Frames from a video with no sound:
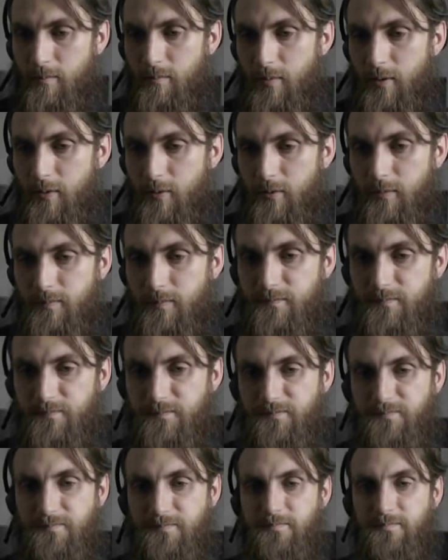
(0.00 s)
Boom.
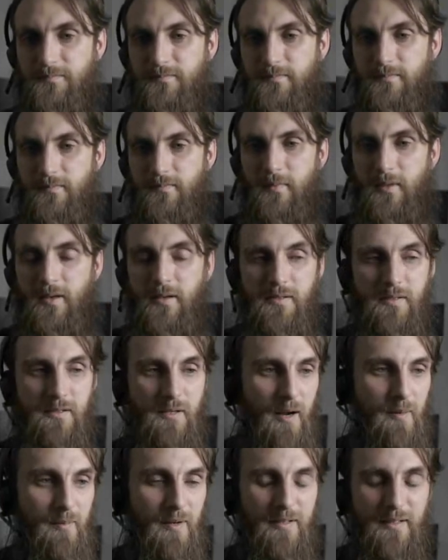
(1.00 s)

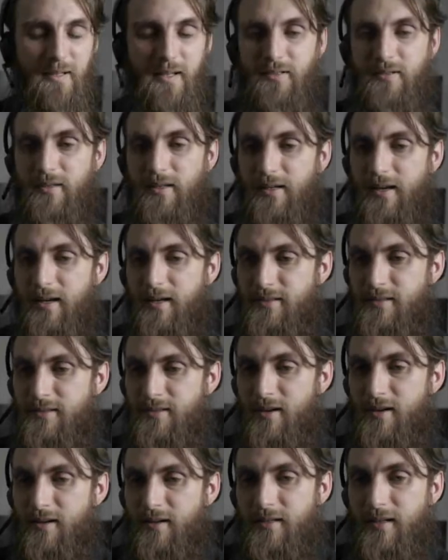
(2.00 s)
Sorry about that, dude. I got to
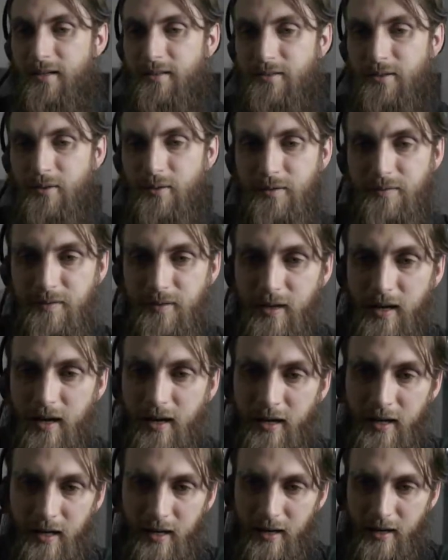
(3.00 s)
talking. I totally
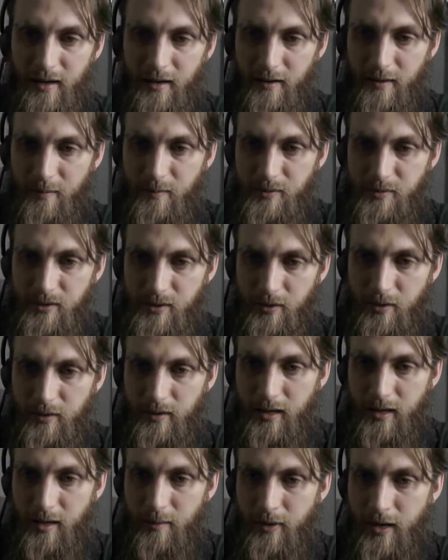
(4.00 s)
forgot. So
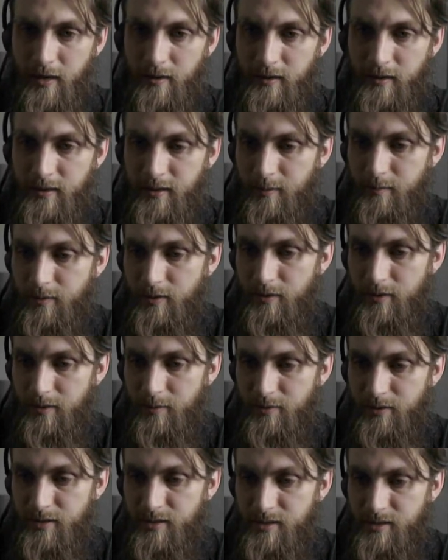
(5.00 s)
yeah, Pirate King Buggy.
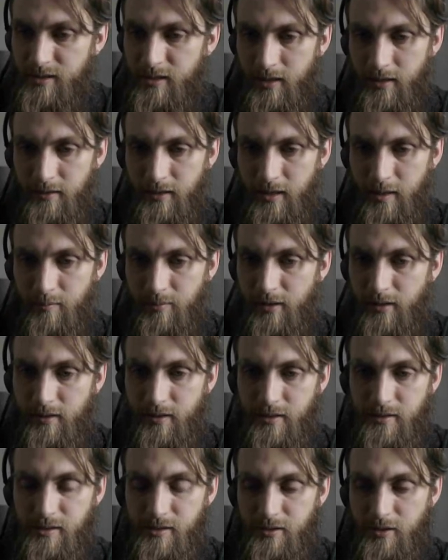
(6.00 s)
Please check out that
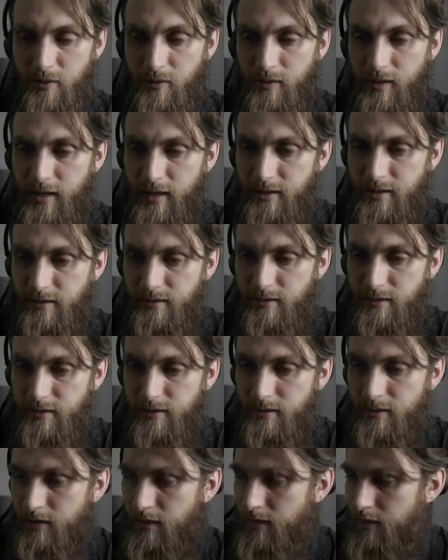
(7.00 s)
playlist. Just go ahead
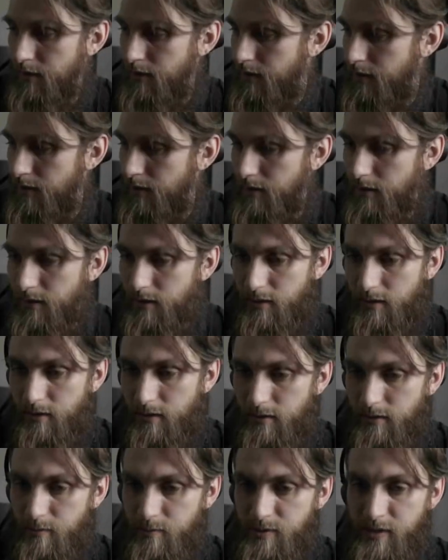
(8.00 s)
and
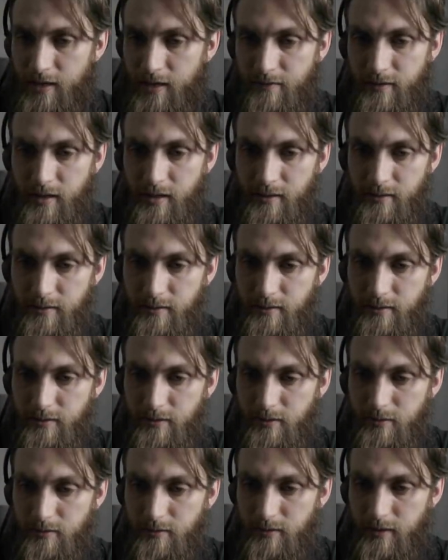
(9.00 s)
save that,
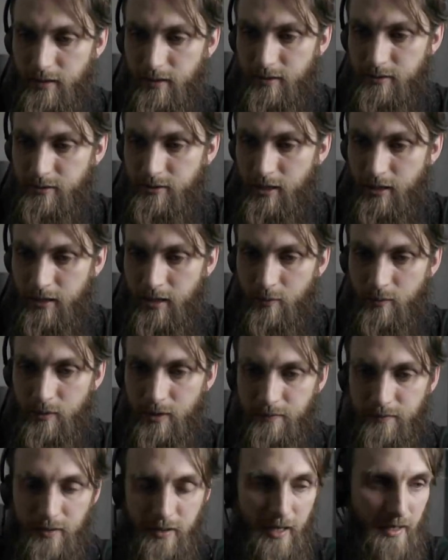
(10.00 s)
and check it out
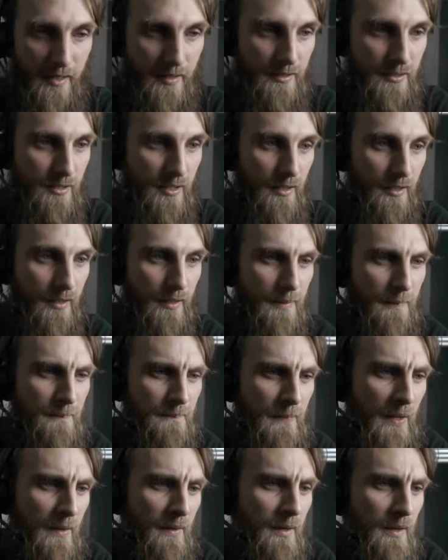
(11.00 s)
whenever you can, inshallah.
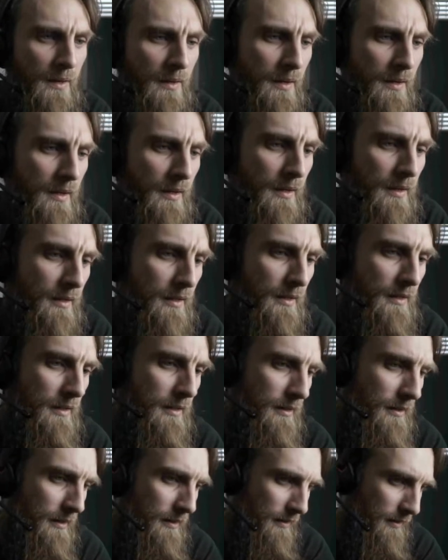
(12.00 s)

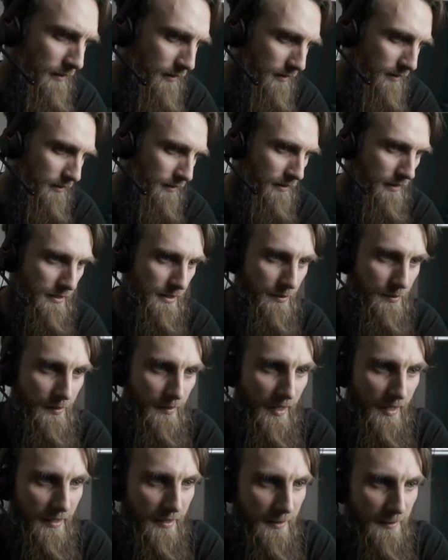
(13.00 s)
Let's see what we
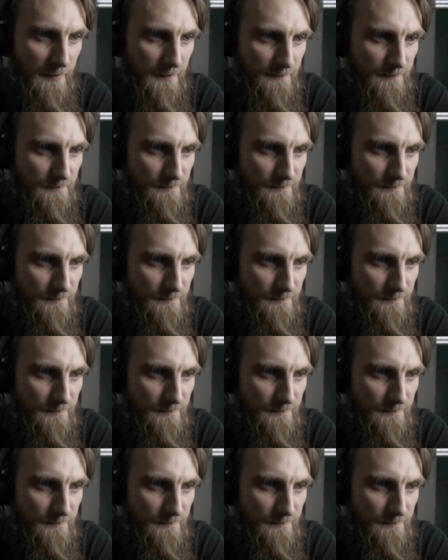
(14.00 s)
got here.